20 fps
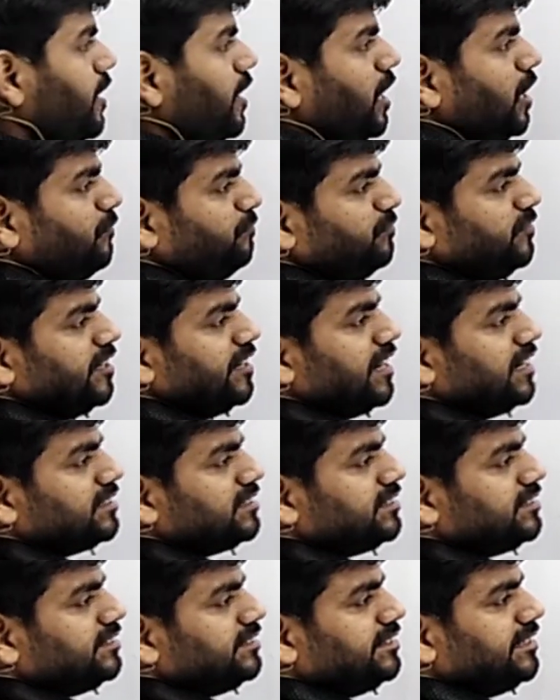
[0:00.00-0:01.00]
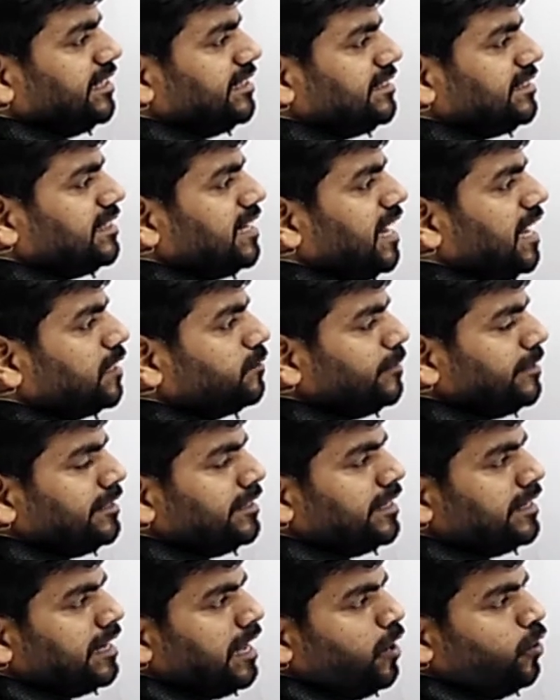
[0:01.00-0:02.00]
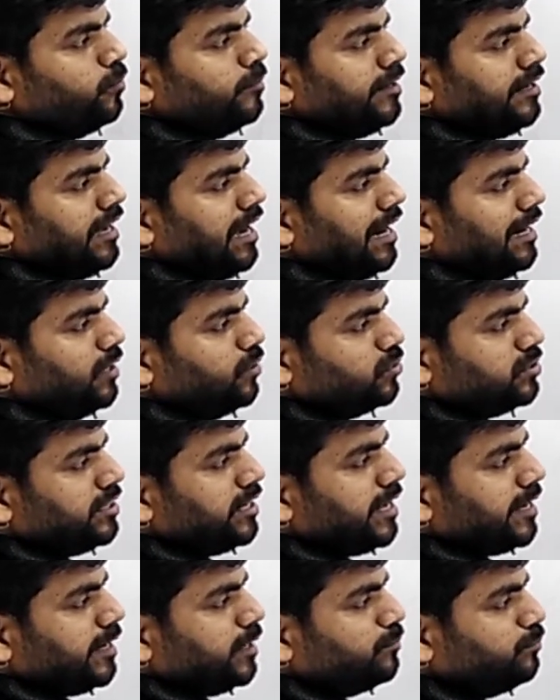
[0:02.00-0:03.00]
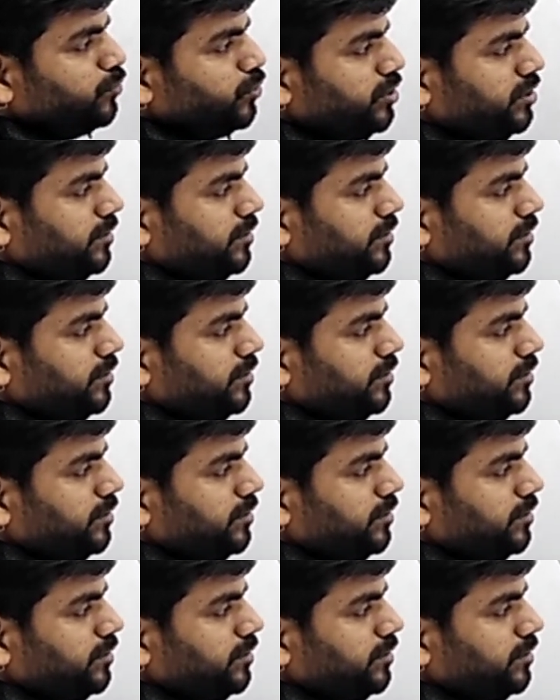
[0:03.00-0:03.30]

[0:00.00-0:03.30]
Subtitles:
If there are 6 carbon, then how many hydrogen I can put?